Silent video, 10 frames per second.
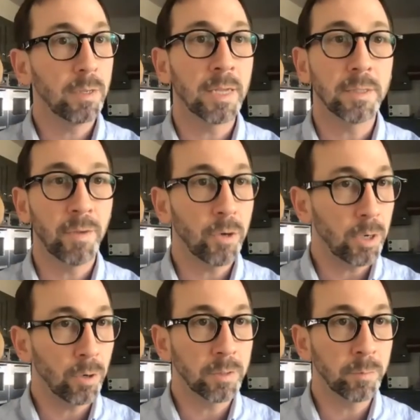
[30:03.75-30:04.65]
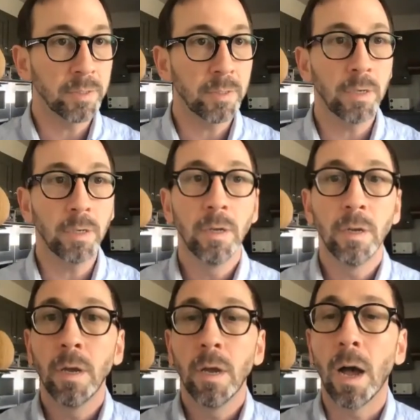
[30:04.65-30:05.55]
That's very Christmassy.
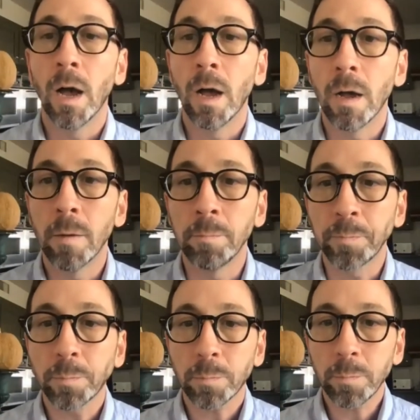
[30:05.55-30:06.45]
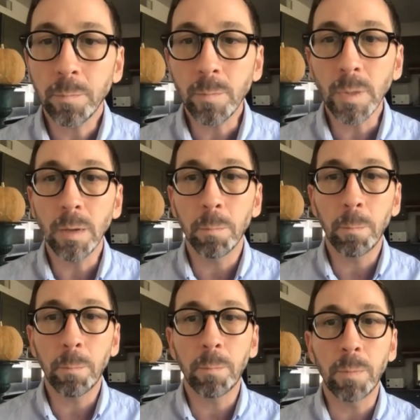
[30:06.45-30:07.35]
Um,
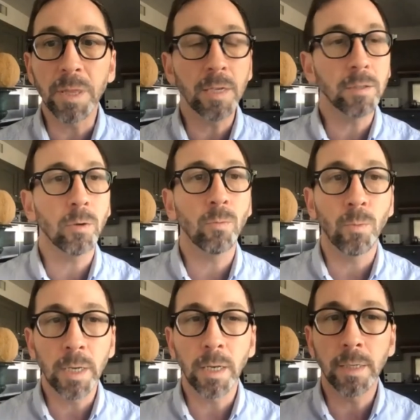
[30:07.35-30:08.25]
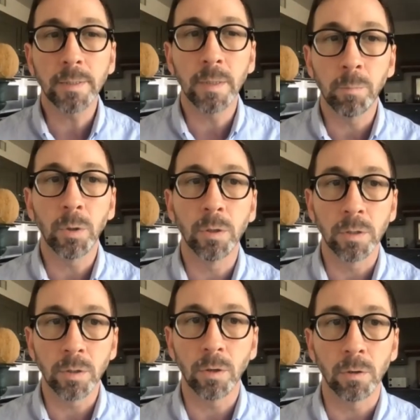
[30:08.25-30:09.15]
but these are really simple
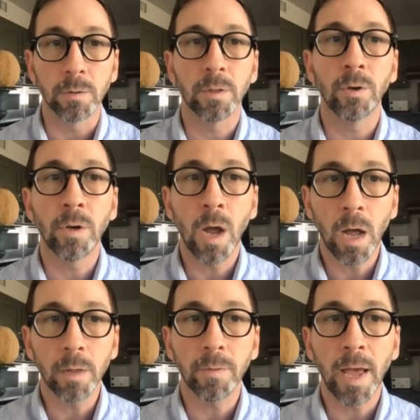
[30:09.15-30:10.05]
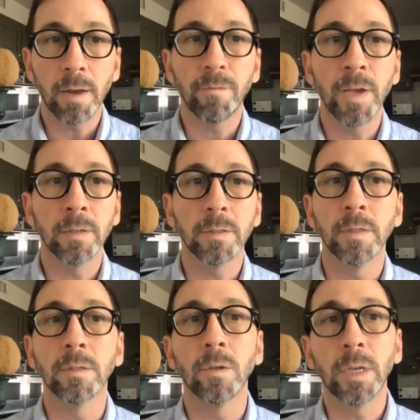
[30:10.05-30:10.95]
desserts. They're not that fancy,
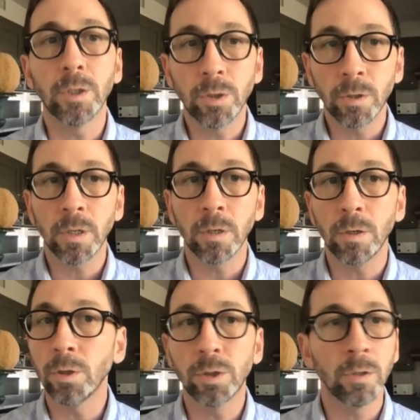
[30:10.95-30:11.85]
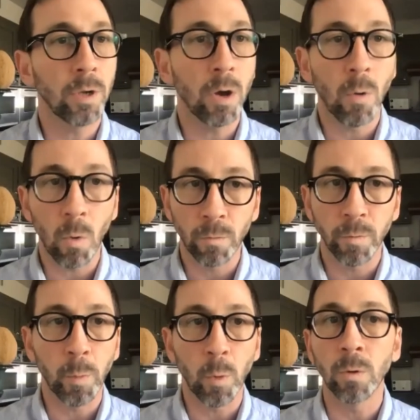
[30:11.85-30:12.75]
so they shouldn't you shouldn't go
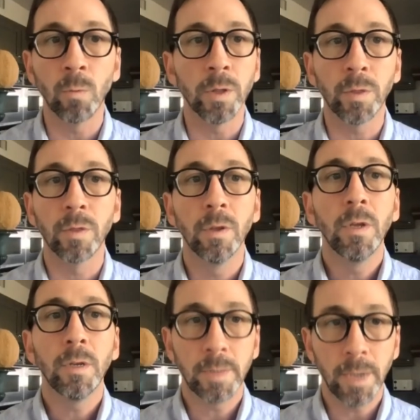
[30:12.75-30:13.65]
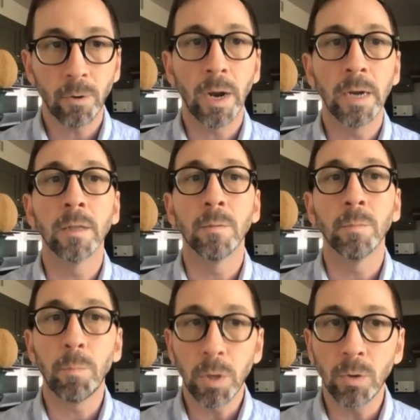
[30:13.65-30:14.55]
overboard with decorating them. The
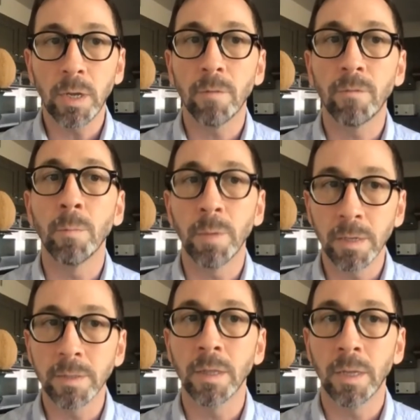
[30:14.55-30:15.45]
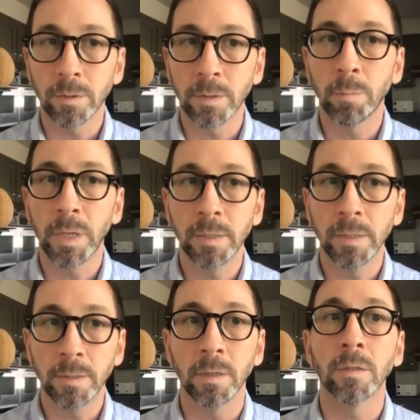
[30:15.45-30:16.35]
beauty of them is in their
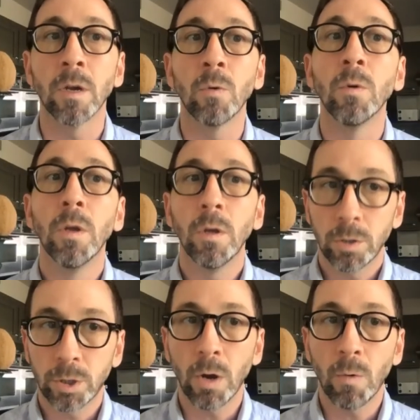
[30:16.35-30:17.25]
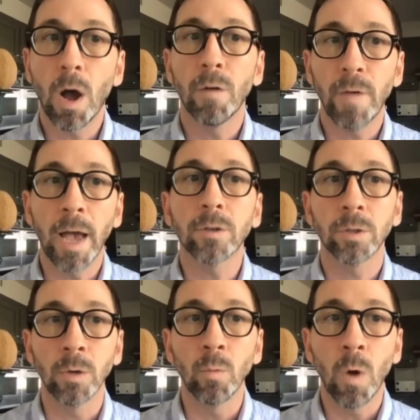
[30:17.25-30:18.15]
simplicity. So show off
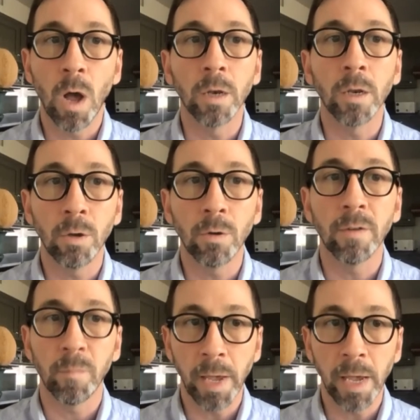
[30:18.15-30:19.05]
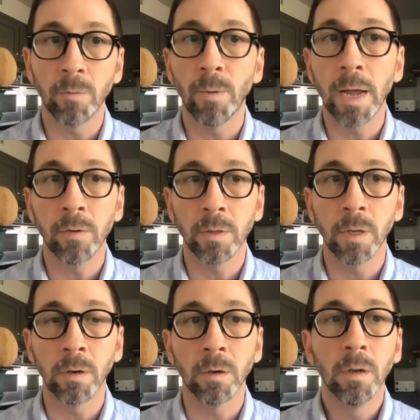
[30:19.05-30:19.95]
actually what you have made rather
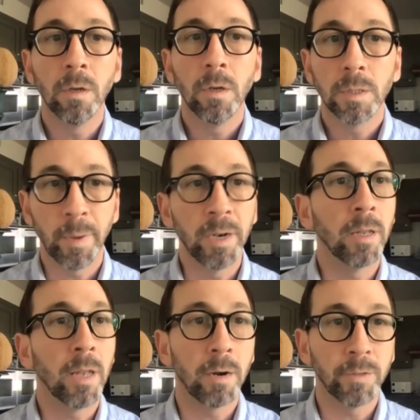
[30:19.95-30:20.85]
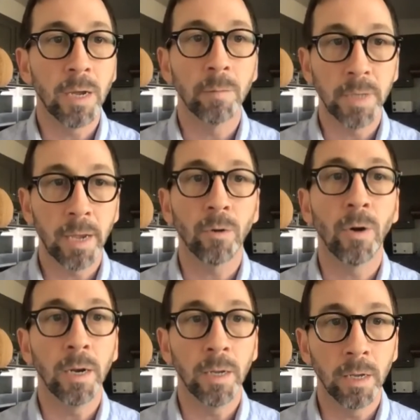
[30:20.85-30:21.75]
than spending a lot of time
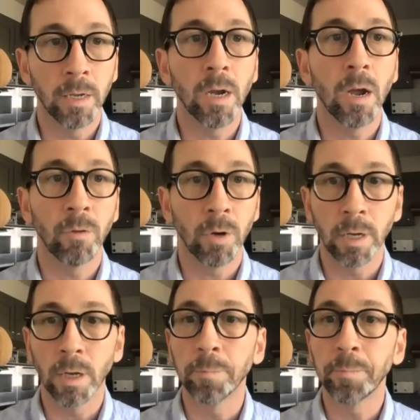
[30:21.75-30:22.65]
decorating it and covering it.